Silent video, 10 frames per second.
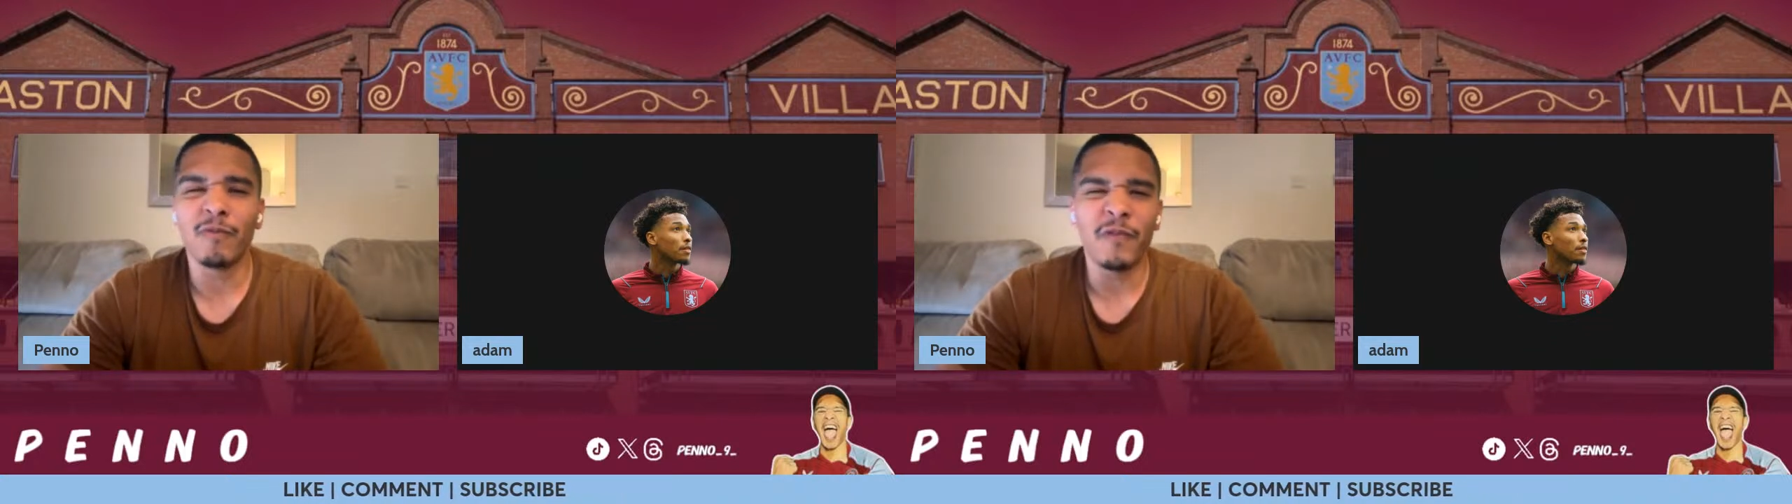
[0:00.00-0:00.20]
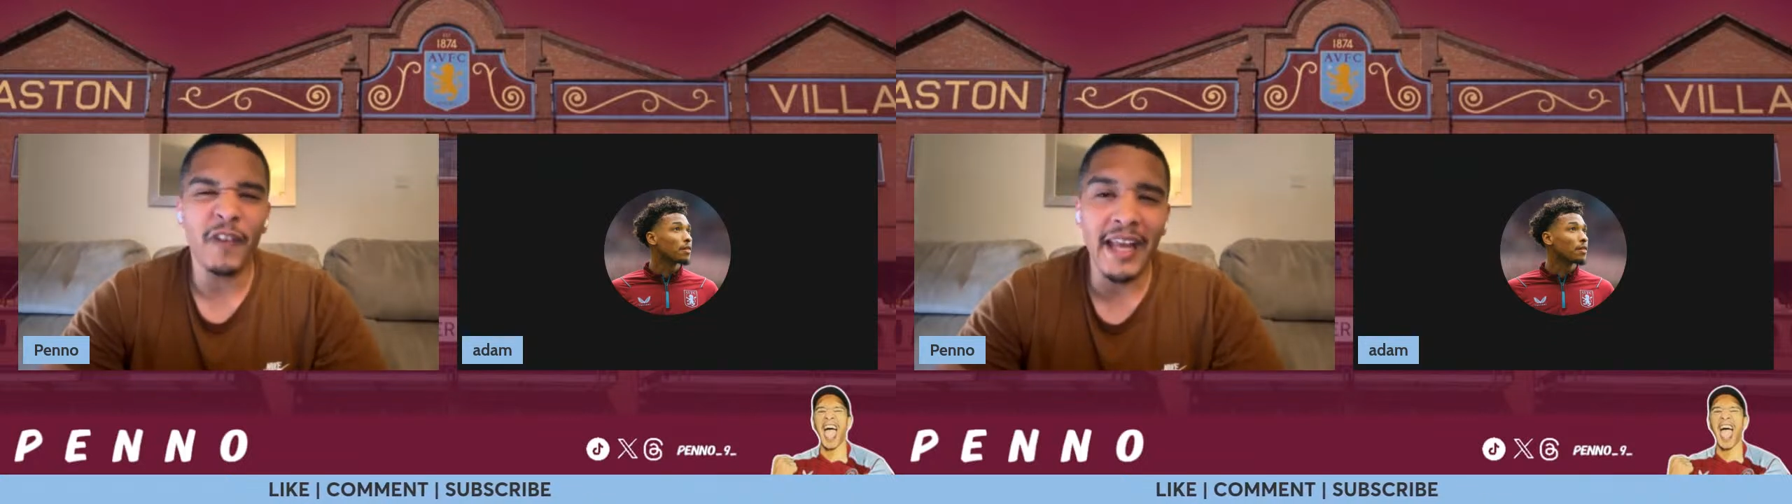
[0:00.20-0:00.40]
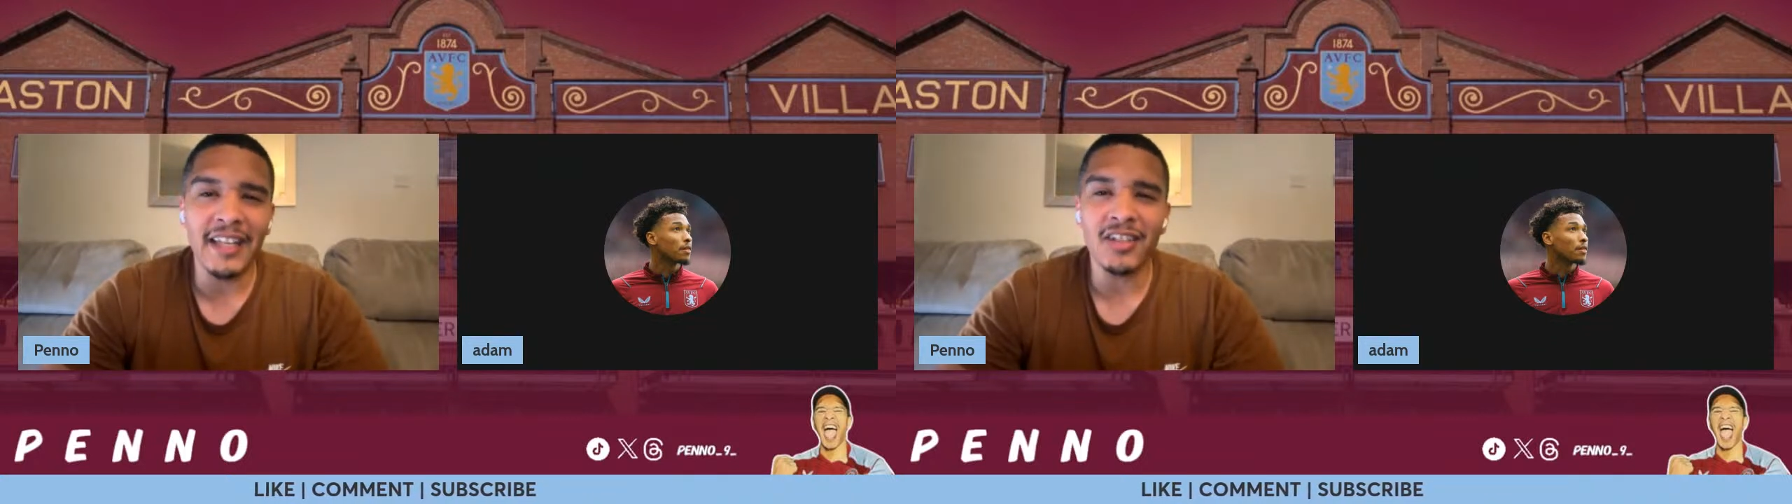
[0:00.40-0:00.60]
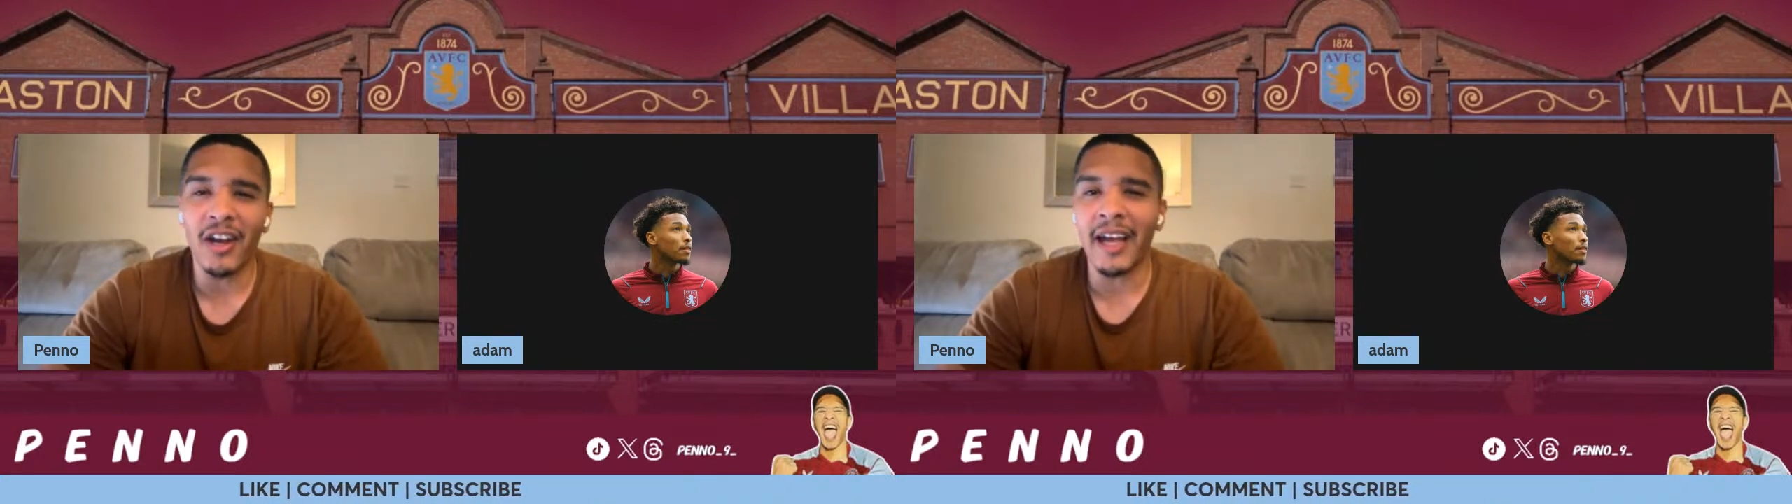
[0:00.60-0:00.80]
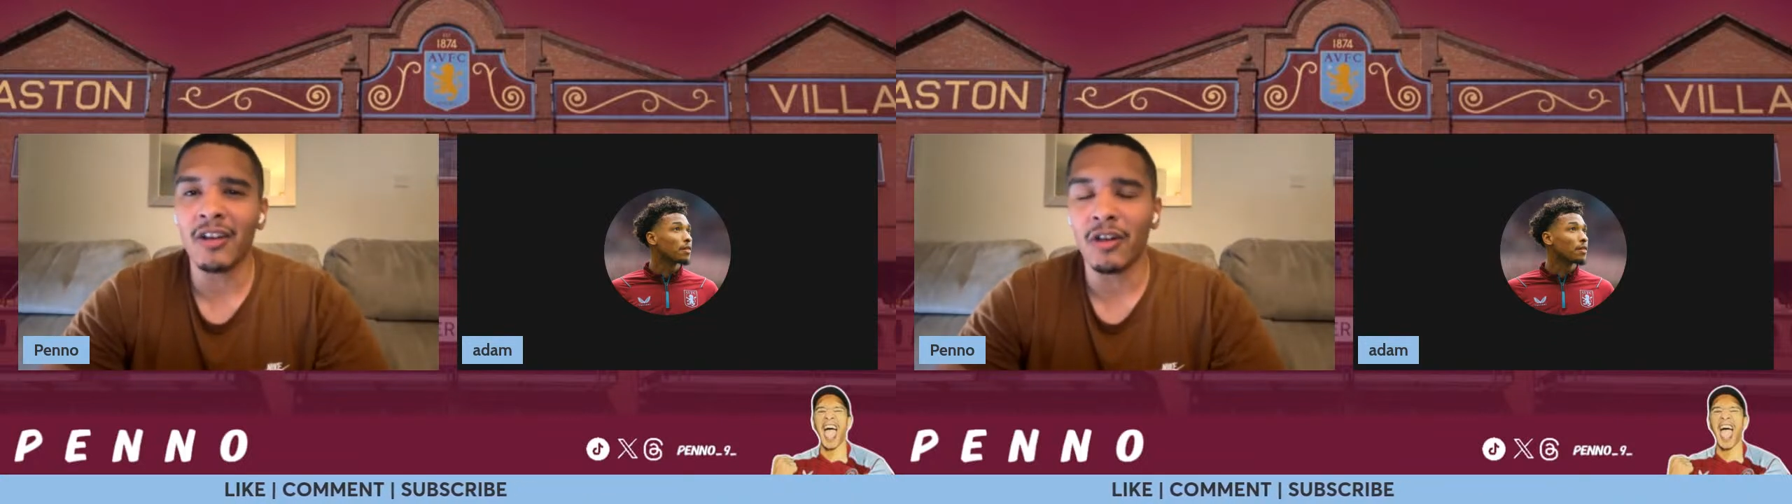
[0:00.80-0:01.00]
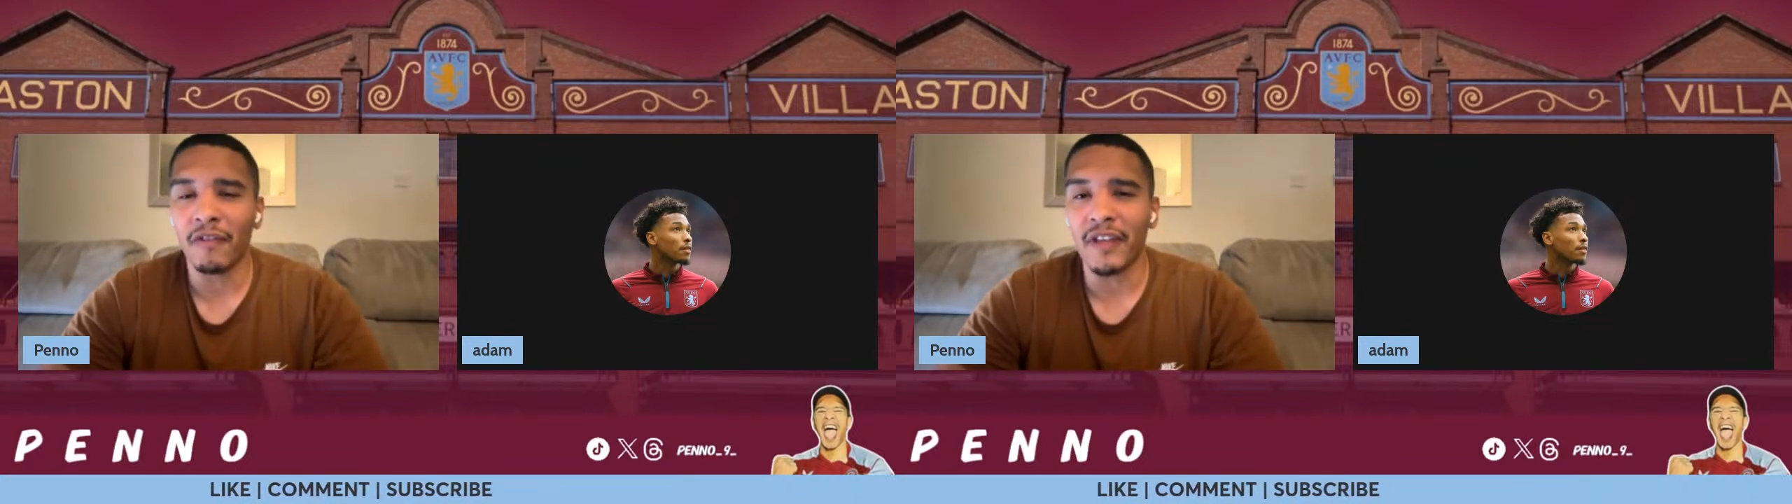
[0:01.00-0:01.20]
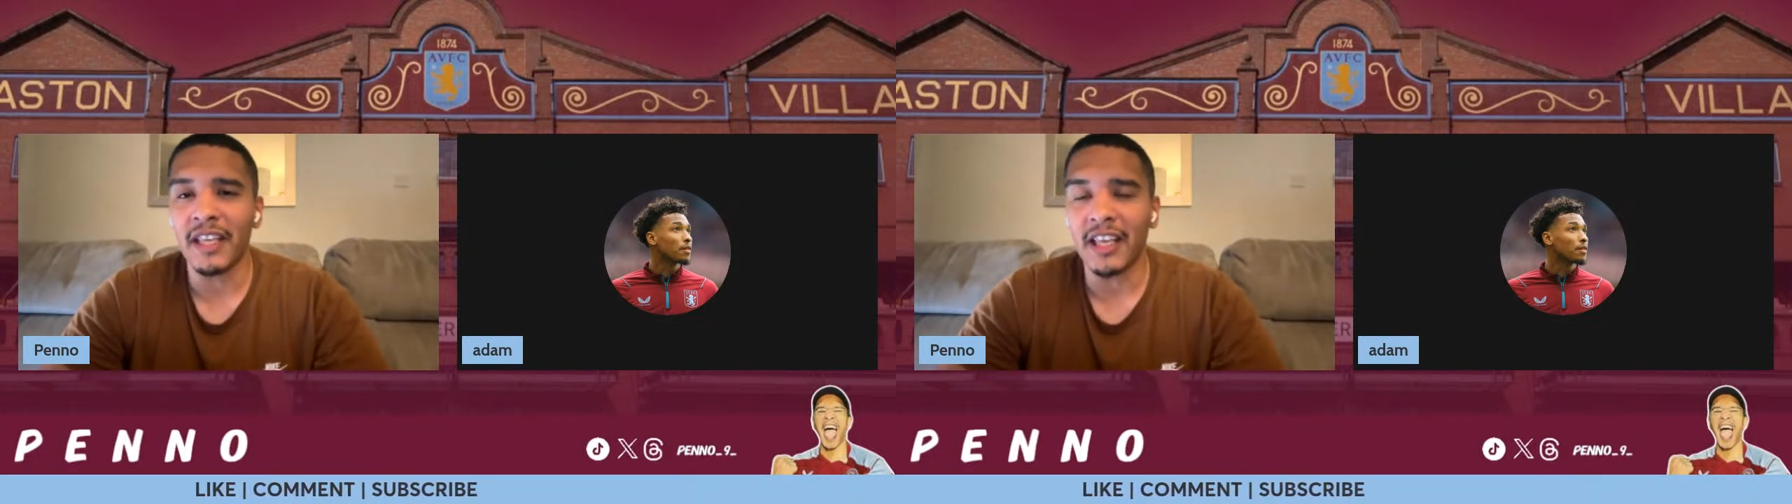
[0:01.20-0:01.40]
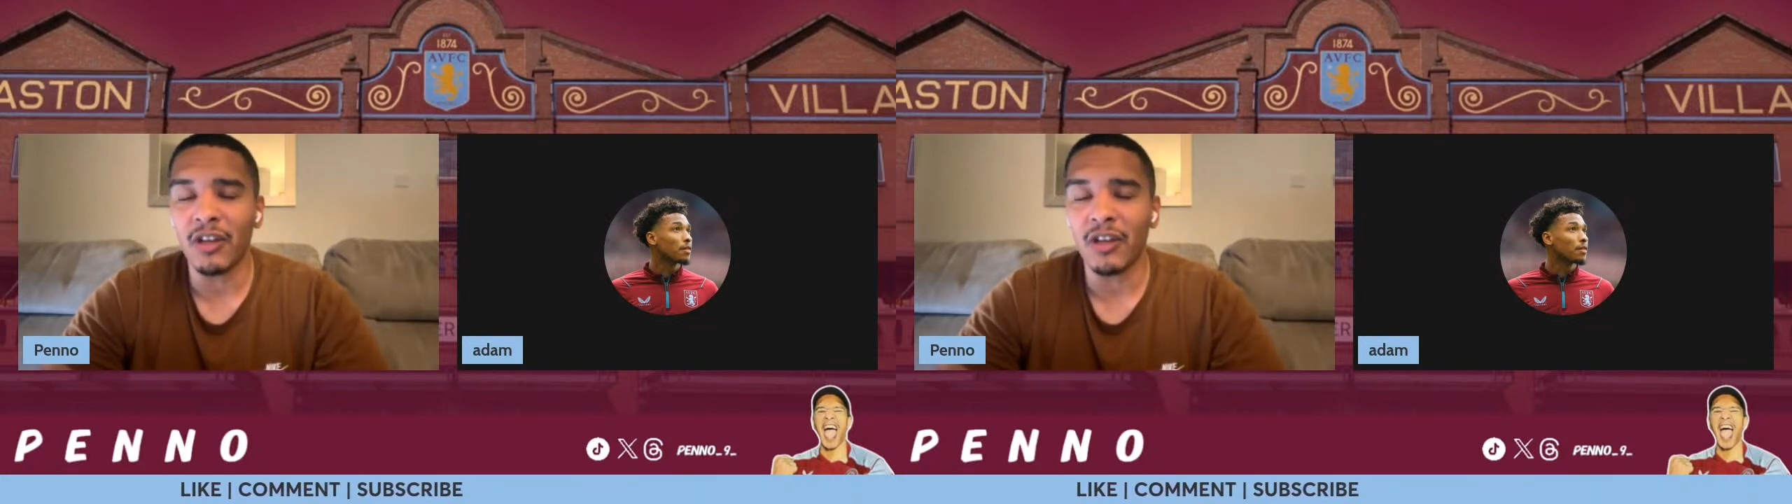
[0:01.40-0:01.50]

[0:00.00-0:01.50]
fairly tight angle. I think he